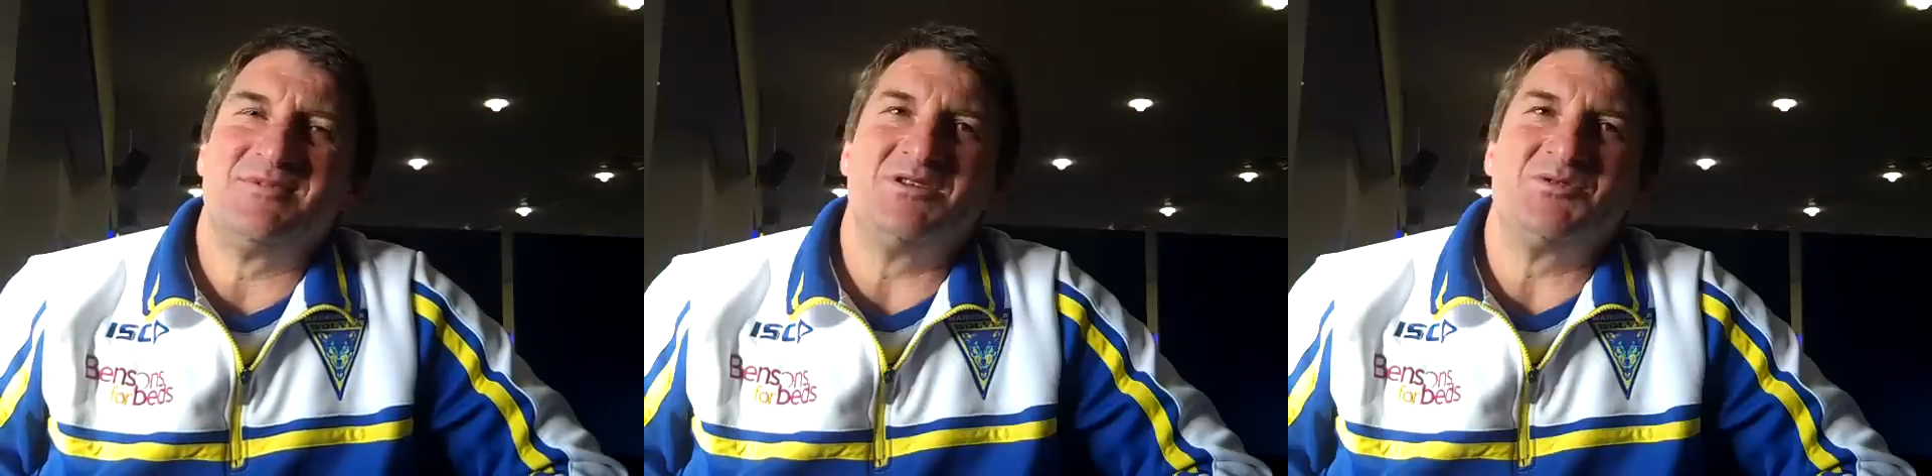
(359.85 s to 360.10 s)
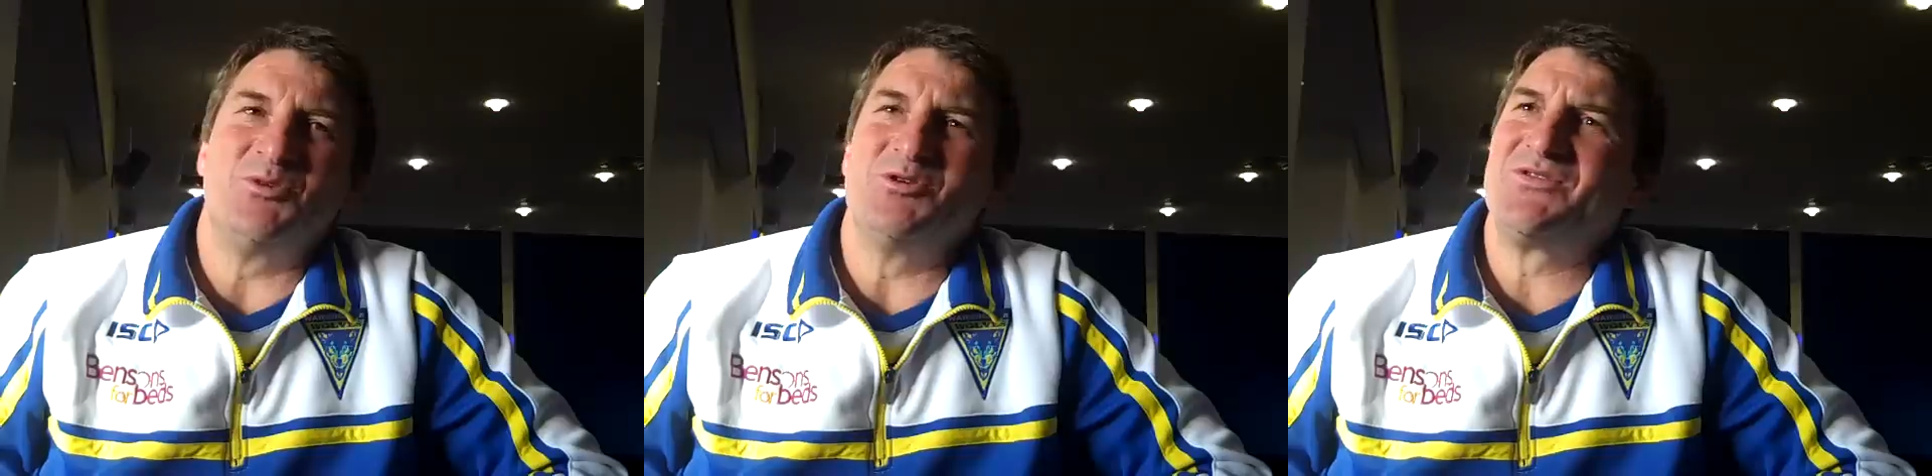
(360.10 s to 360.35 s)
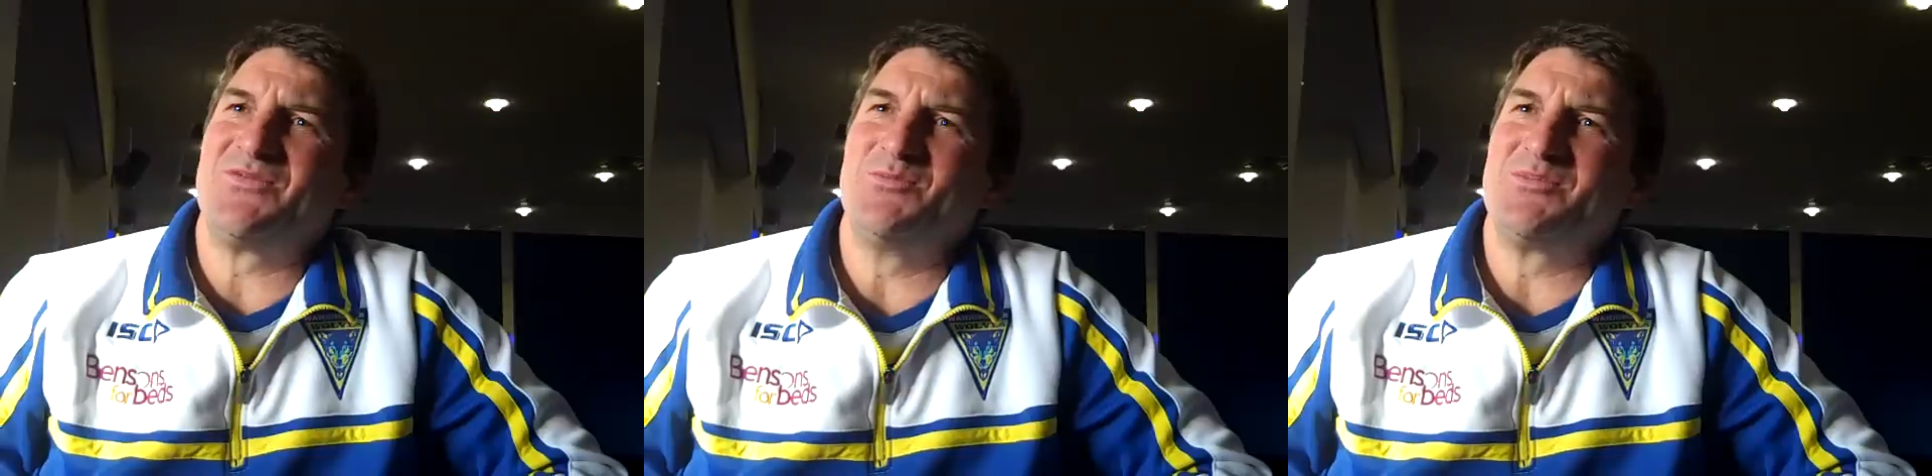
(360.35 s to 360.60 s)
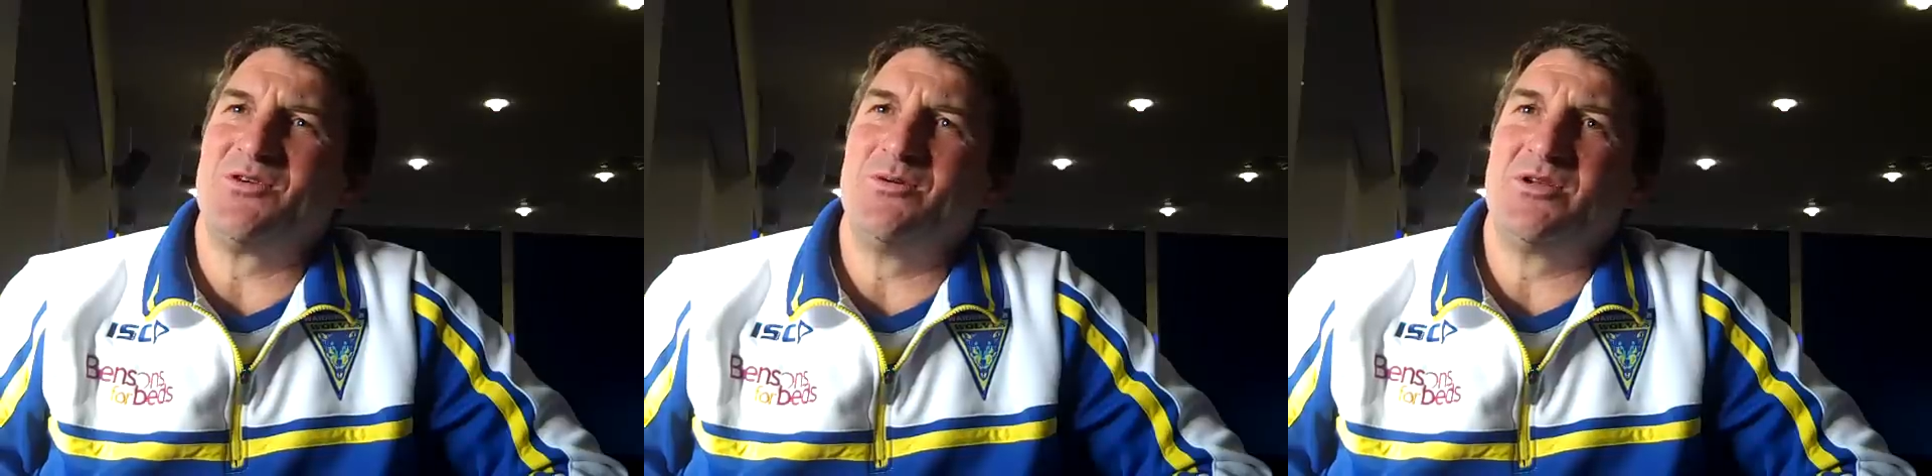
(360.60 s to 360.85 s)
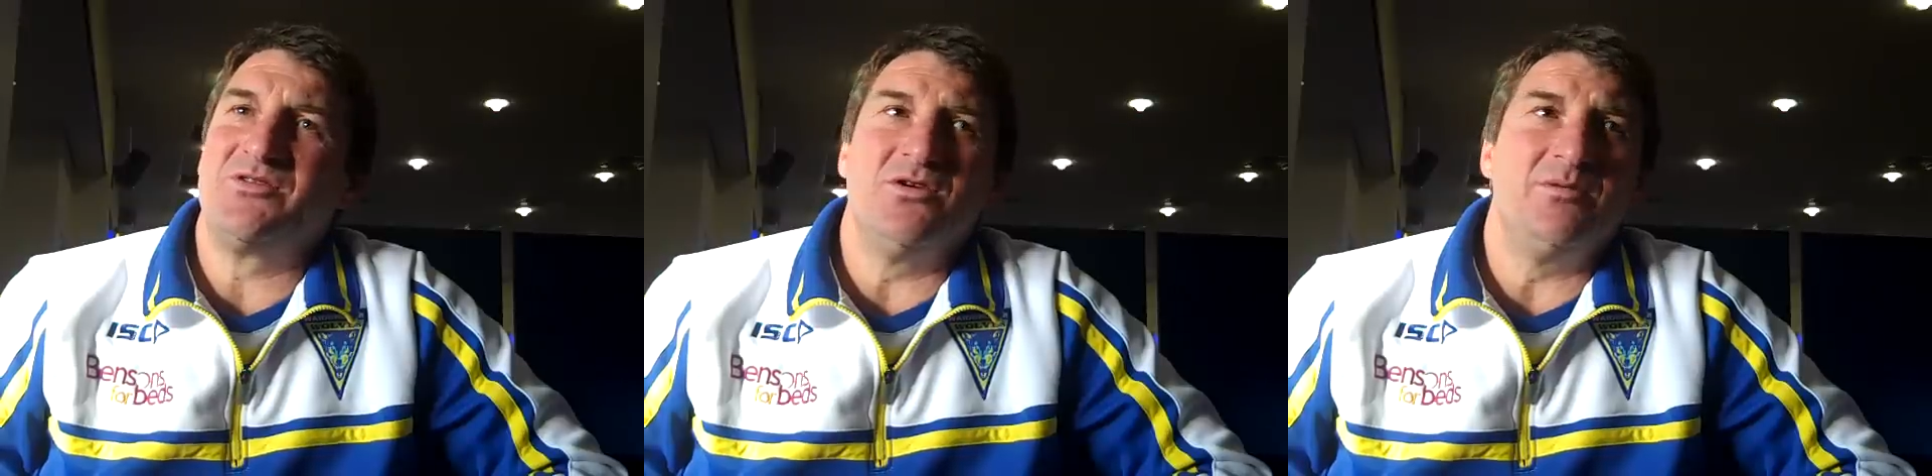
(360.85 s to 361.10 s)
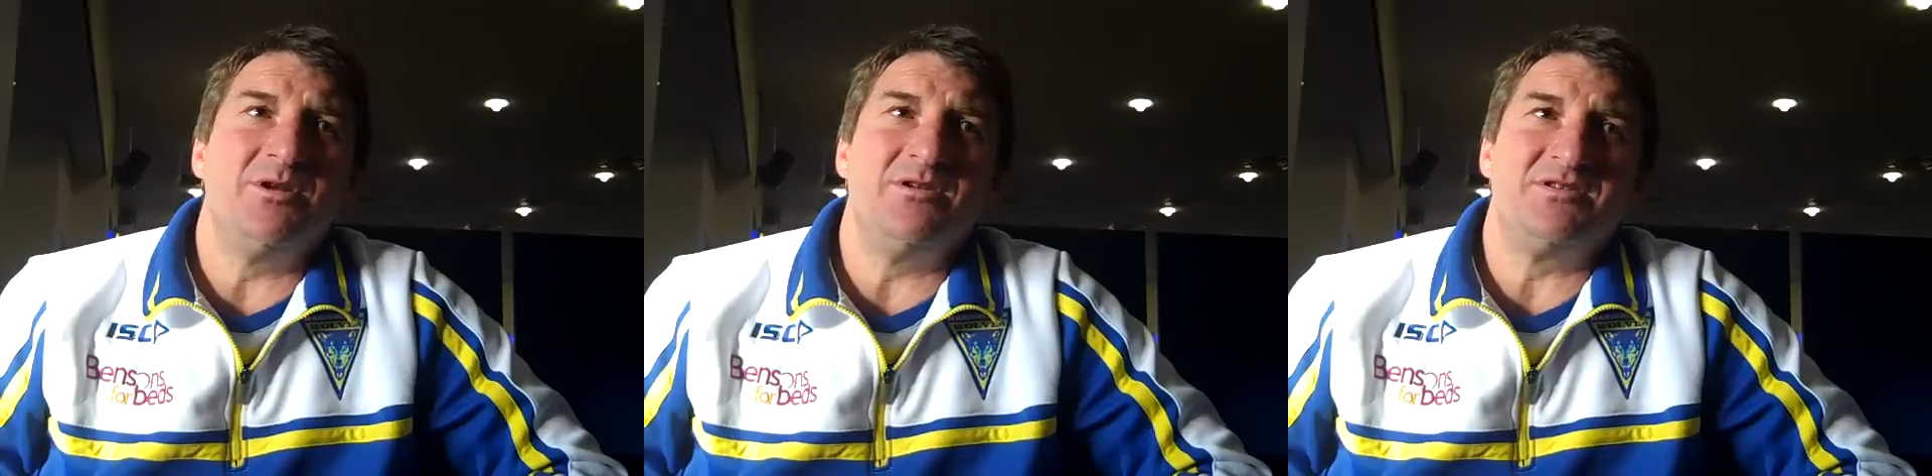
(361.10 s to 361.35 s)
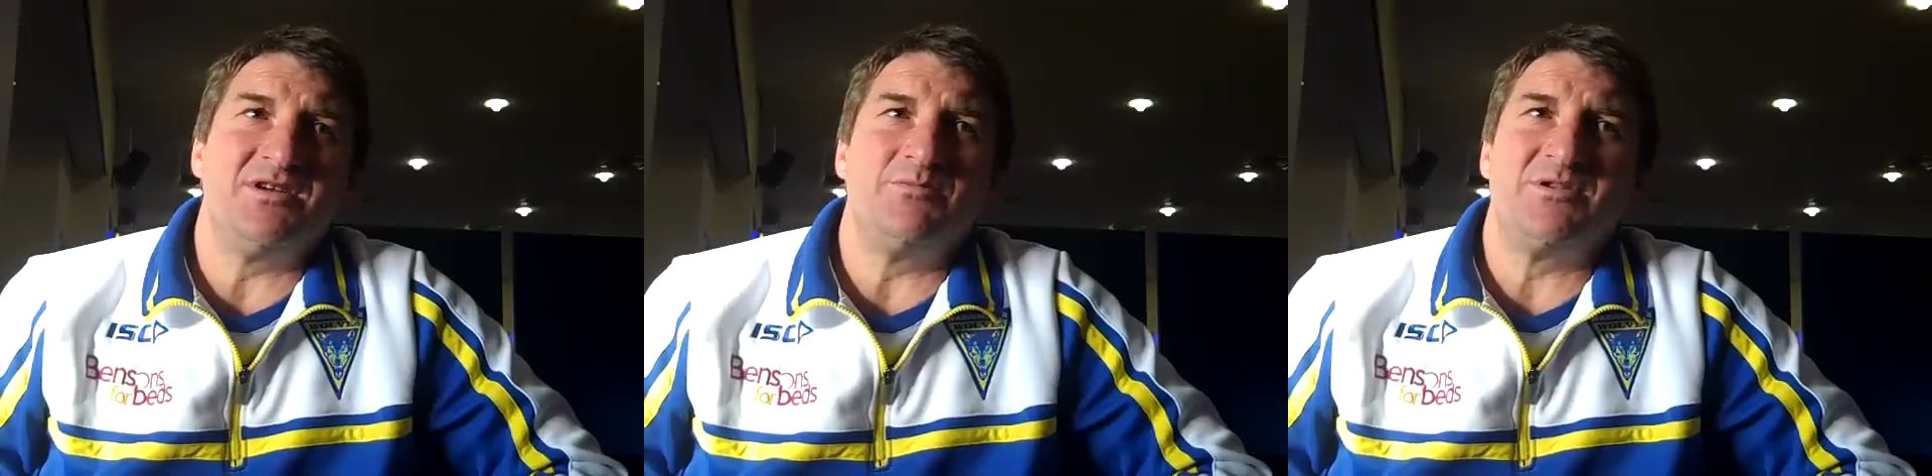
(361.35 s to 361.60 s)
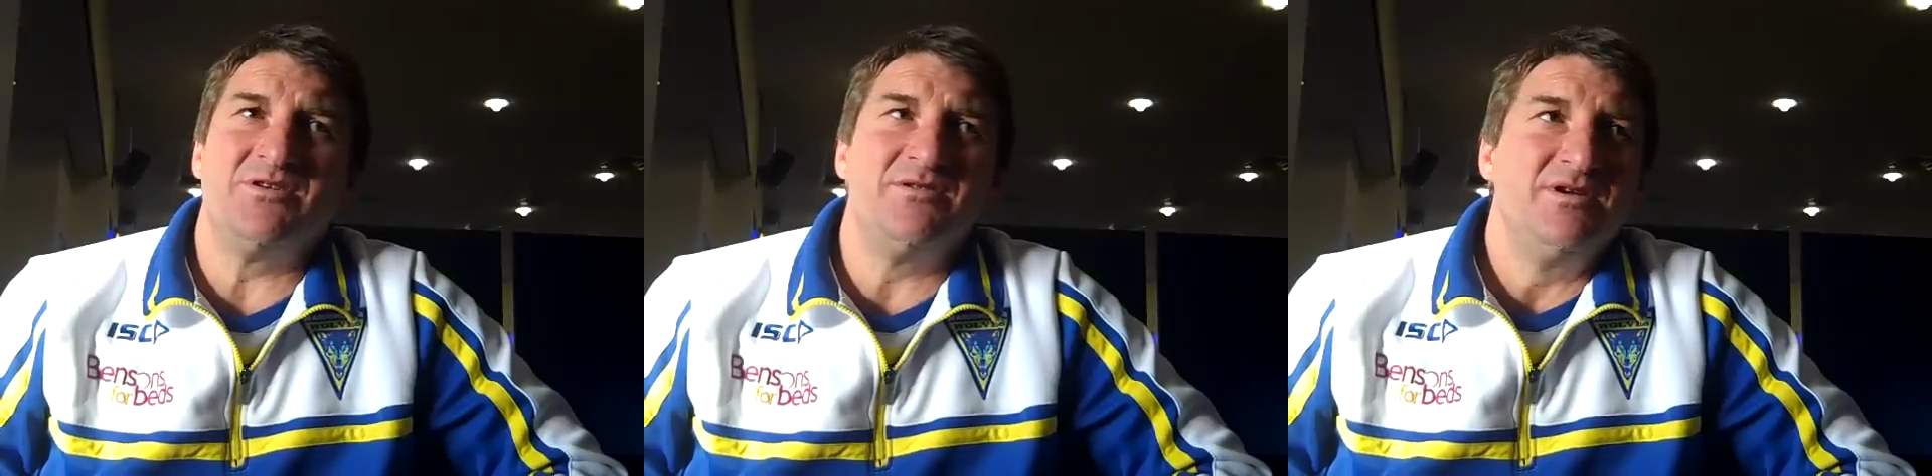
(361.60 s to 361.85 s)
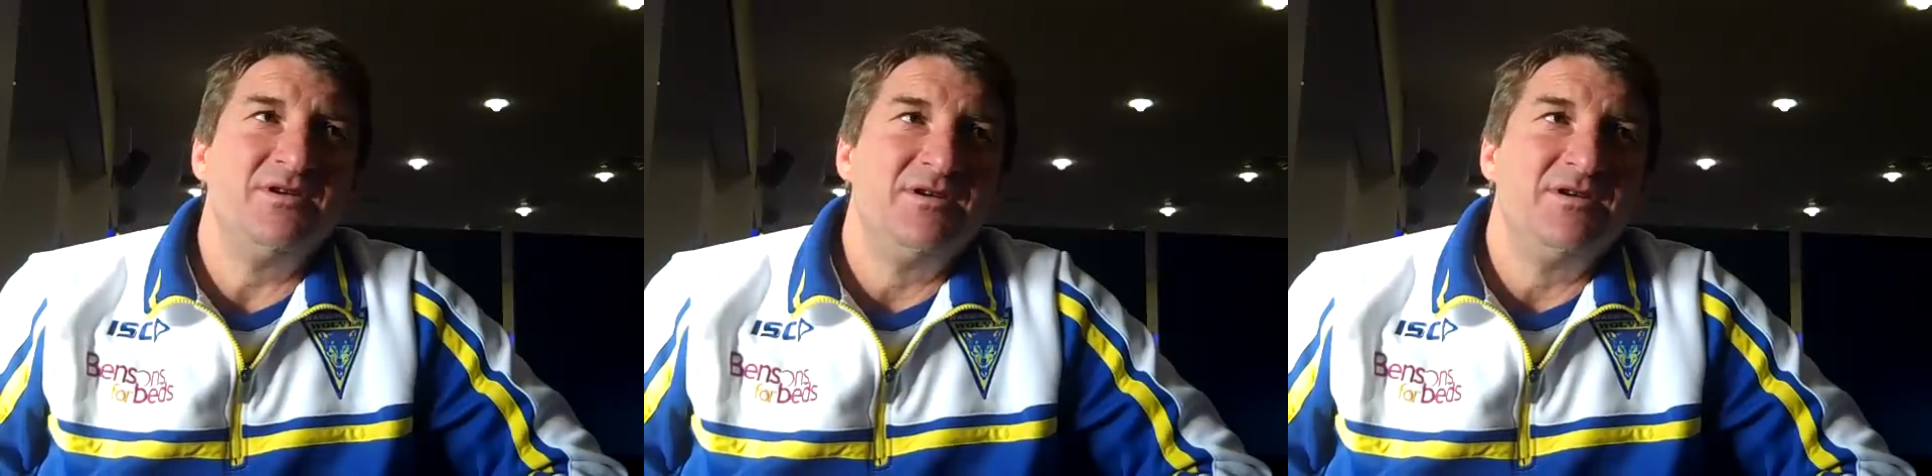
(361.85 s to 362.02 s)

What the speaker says: disputes from time to time, and it's up to,